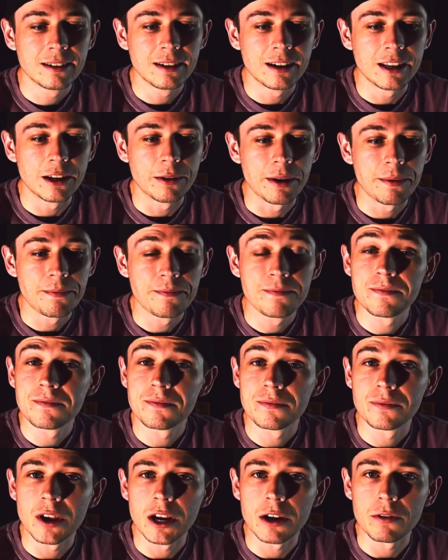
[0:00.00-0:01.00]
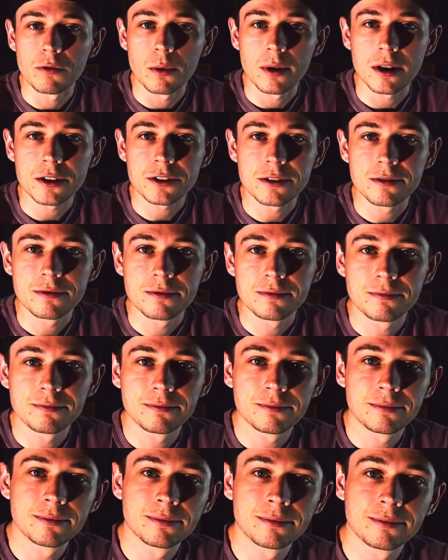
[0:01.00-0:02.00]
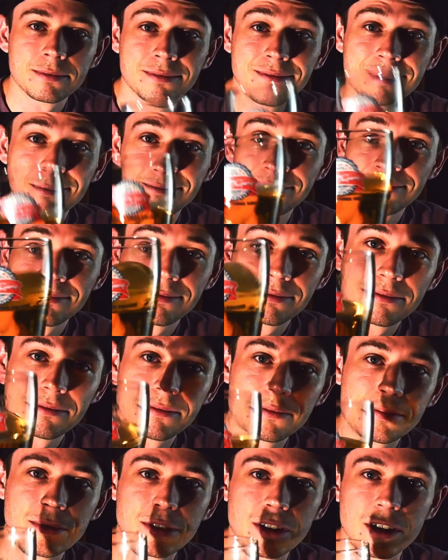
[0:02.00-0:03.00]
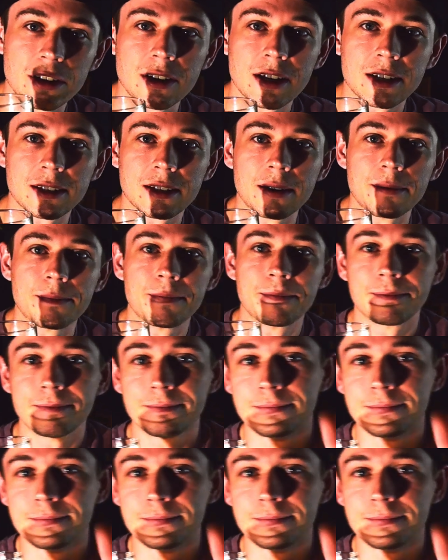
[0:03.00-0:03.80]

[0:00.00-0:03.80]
Anyway, thank you for watching. See you next time.